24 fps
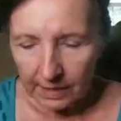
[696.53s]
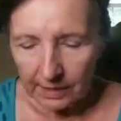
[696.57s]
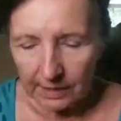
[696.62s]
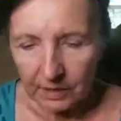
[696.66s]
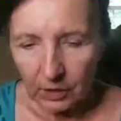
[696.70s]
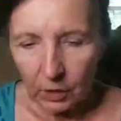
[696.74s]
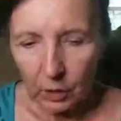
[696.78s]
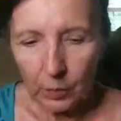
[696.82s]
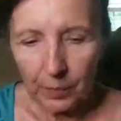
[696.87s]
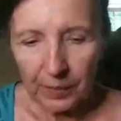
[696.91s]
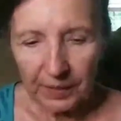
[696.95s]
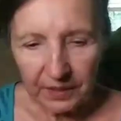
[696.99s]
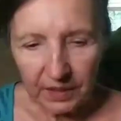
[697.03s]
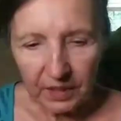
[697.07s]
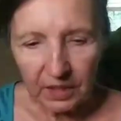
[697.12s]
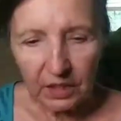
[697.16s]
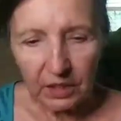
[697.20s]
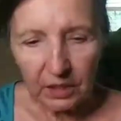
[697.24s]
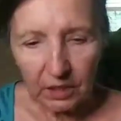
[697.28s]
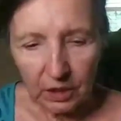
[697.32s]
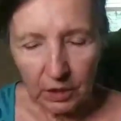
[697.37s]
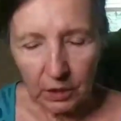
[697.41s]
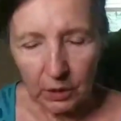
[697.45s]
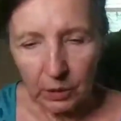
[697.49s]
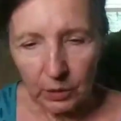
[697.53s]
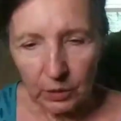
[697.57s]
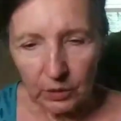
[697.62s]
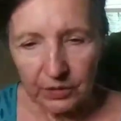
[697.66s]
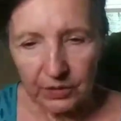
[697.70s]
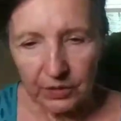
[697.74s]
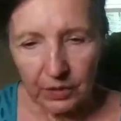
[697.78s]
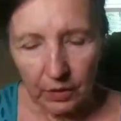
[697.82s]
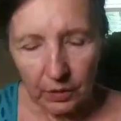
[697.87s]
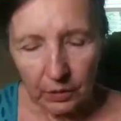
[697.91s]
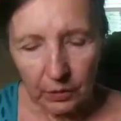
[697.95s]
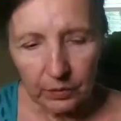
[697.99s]
So, but the
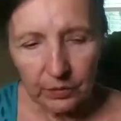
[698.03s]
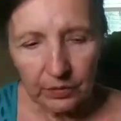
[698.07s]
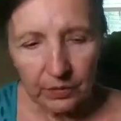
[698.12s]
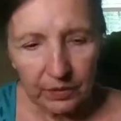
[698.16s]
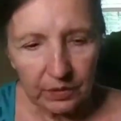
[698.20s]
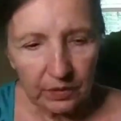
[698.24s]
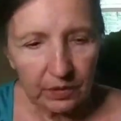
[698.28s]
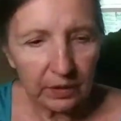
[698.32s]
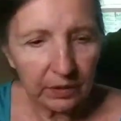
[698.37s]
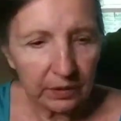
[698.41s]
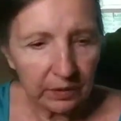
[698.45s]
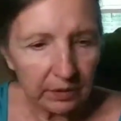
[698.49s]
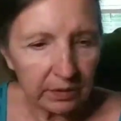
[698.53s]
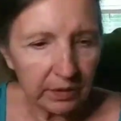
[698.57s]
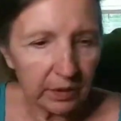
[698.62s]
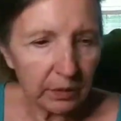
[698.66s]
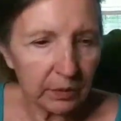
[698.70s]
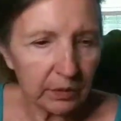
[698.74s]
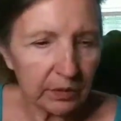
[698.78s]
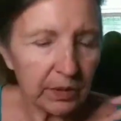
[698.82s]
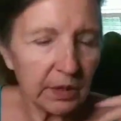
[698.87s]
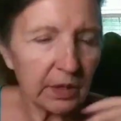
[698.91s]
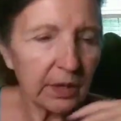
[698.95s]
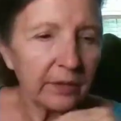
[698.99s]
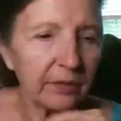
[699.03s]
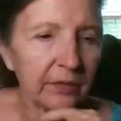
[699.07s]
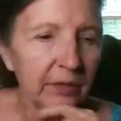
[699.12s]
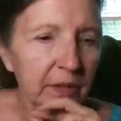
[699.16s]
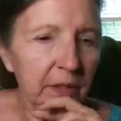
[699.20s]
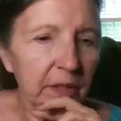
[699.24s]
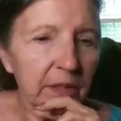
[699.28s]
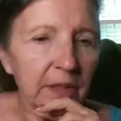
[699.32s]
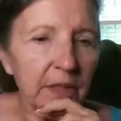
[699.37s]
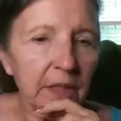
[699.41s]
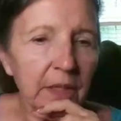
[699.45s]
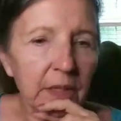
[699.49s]
clothes, those, those
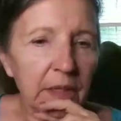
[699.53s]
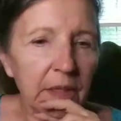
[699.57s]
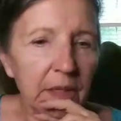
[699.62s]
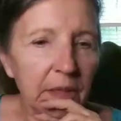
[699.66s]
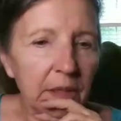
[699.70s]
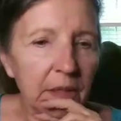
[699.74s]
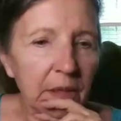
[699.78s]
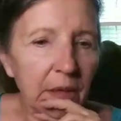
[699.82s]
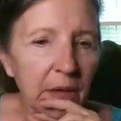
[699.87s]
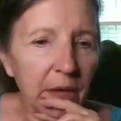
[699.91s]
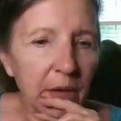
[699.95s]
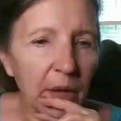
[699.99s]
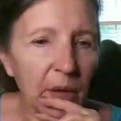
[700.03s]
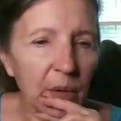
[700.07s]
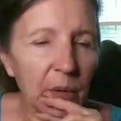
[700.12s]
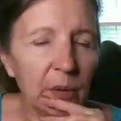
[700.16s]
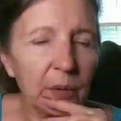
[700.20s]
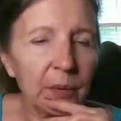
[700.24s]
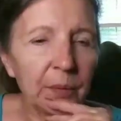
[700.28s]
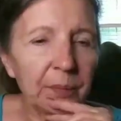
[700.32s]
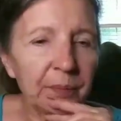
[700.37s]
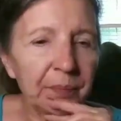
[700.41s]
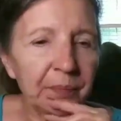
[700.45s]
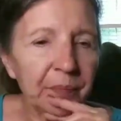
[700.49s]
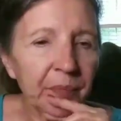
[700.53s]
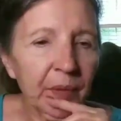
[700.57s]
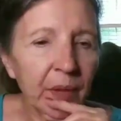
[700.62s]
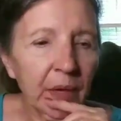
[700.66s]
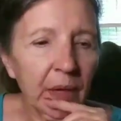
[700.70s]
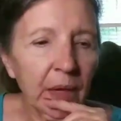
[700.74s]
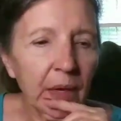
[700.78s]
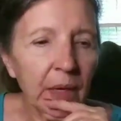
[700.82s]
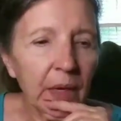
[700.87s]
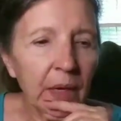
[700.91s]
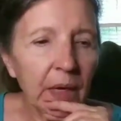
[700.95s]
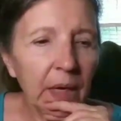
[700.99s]
definitely need to go.
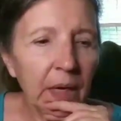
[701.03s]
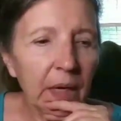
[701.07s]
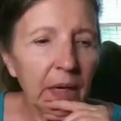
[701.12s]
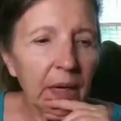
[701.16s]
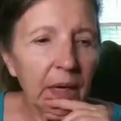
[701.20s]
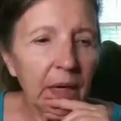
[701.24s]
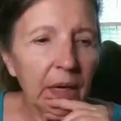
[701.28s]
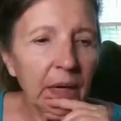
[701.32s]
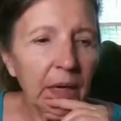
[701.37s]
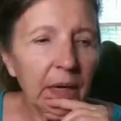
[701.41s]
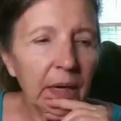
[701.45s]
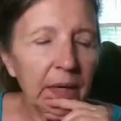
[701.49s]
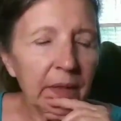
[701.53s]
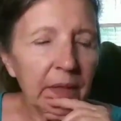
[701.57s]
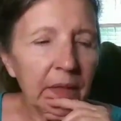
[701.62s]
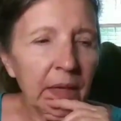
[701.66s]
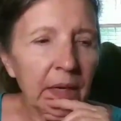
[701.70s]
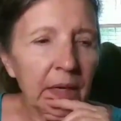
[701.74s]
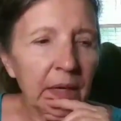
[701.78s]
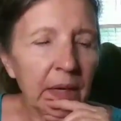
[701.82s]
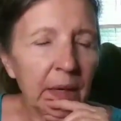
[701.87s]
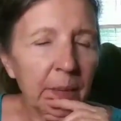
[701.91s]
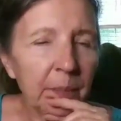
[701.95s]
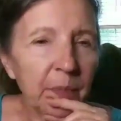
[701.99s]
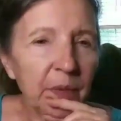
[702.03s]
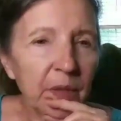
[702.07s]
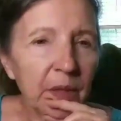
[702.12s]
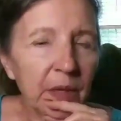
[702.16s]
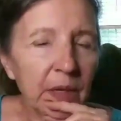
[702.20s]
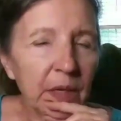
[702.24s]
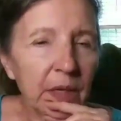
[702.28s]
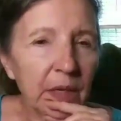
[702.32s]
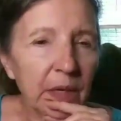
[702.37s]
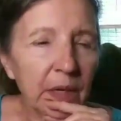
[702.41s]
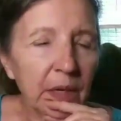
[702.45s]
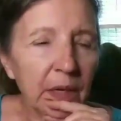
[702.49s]
And then I'm
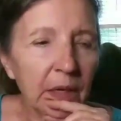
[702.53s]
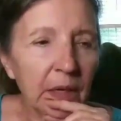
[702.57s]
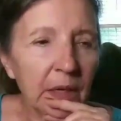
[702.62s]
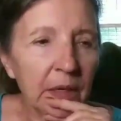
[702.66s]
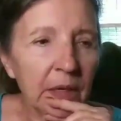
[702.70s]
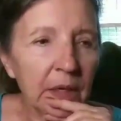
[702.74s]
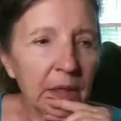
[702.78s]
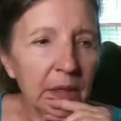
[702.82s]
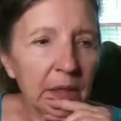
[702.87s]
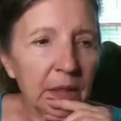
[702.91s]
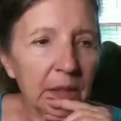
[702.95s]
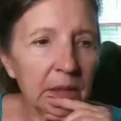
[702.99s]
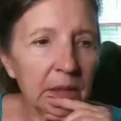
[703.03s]
thinking